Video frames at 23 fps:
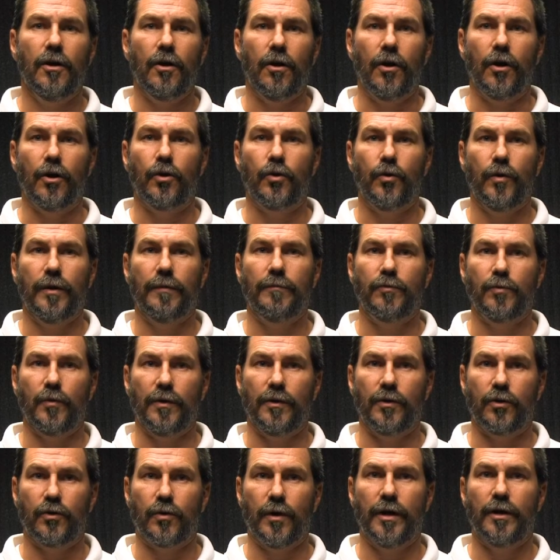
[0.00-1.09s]
are equipped with
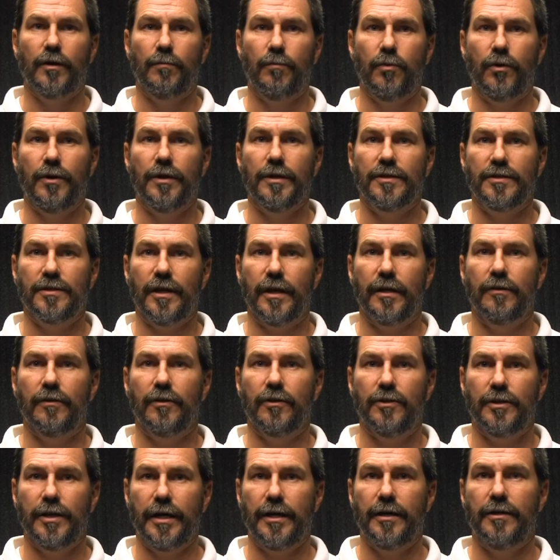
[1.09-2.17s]
a Cradlepoint cellular
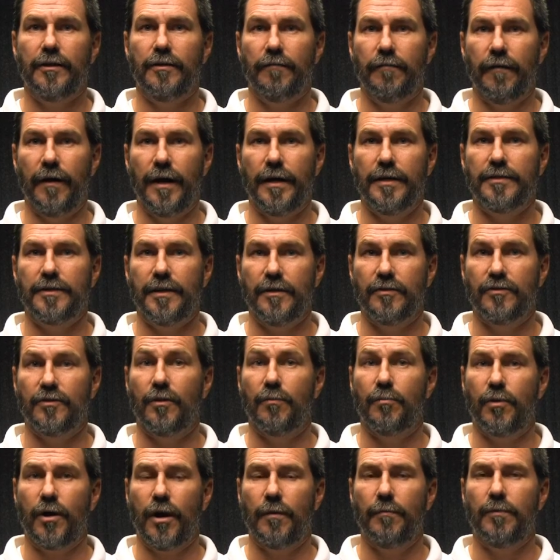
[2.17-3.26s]
data device as their
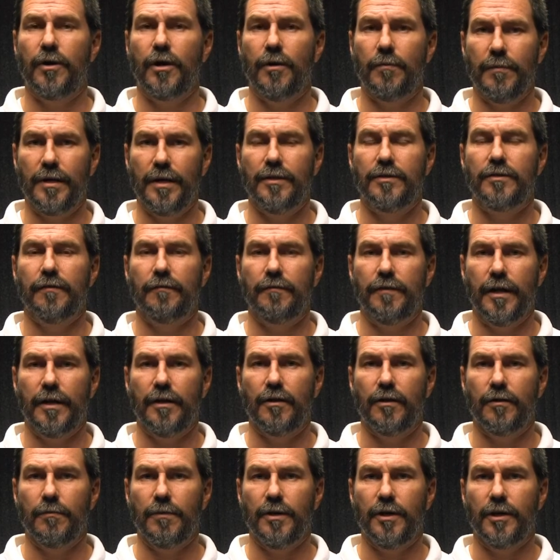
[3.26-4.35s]
primary means of data
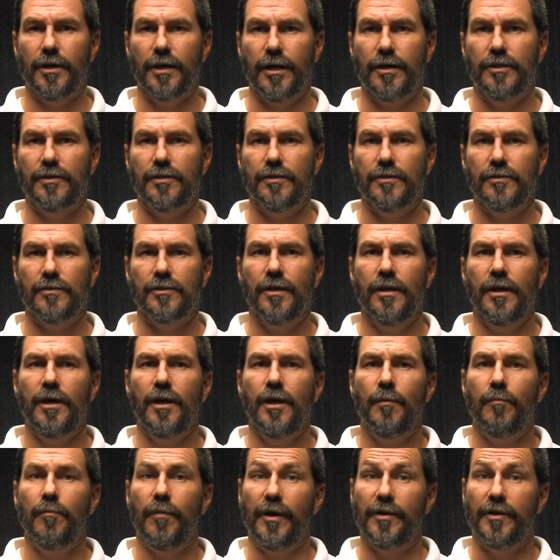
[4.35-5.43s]
communications,
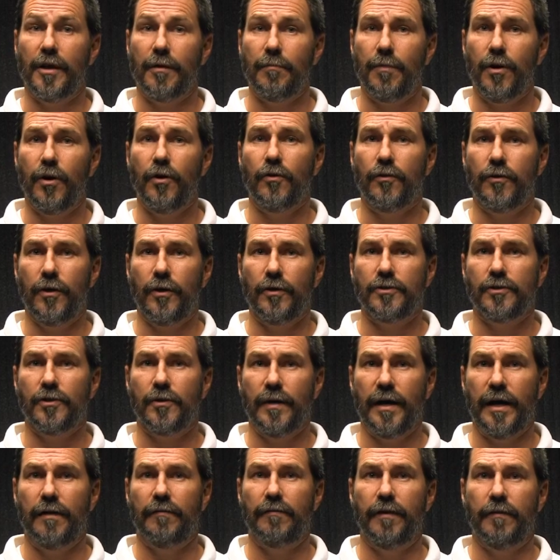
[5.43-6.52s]
but they both also
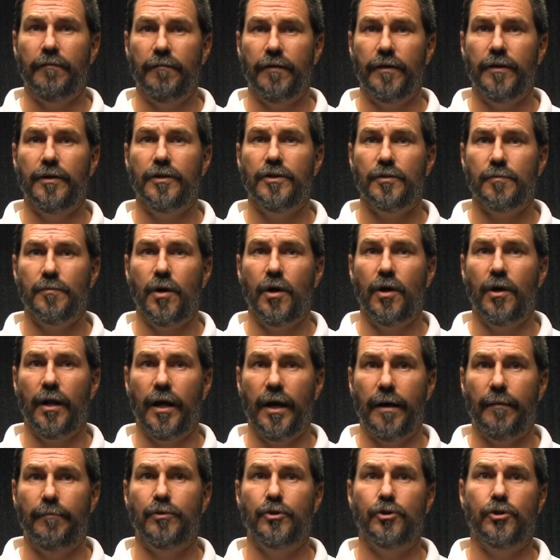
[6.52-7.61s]
have a very small
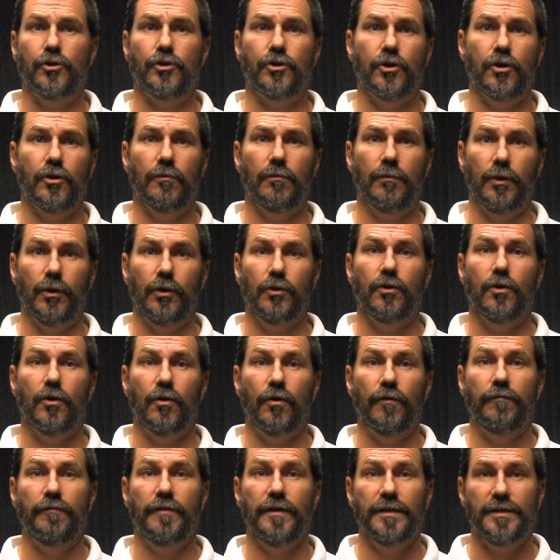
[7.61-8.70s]
aperture terminal,
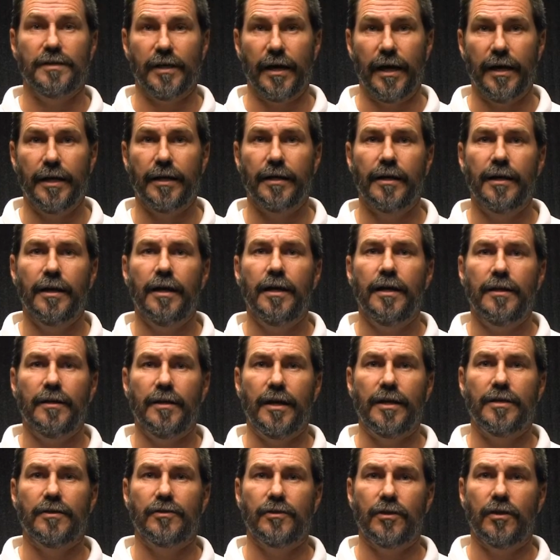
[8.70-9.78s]
or VSAT,
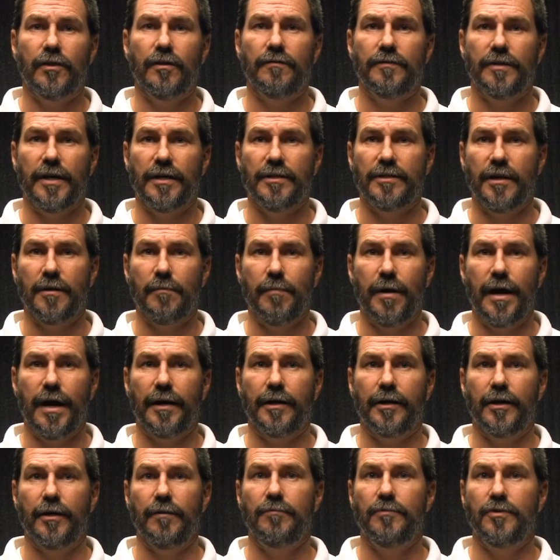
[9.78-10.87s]
that serves as a
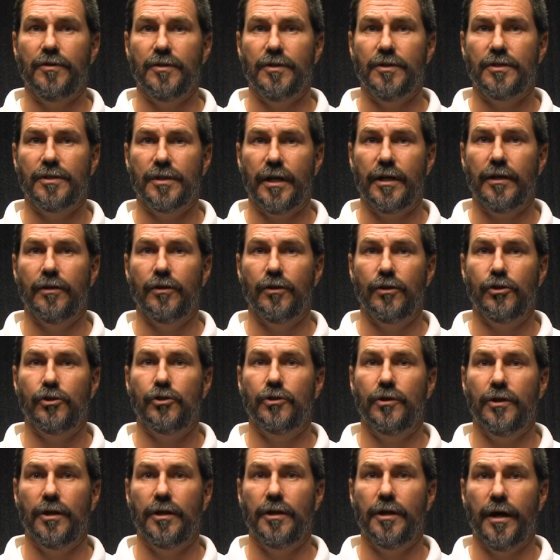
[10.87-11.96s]
backup to the cellular
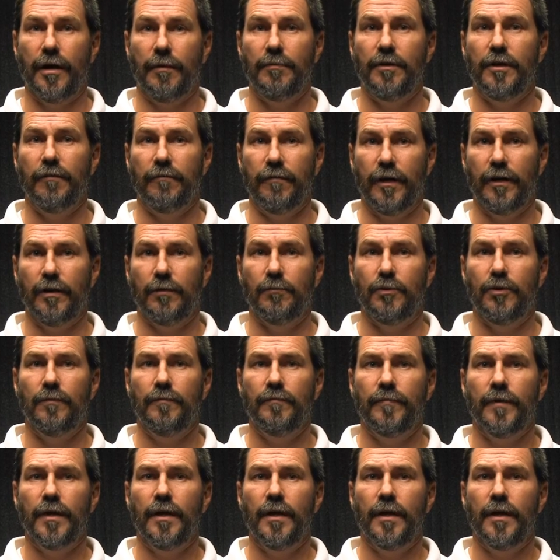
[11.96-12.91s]
should it not be available.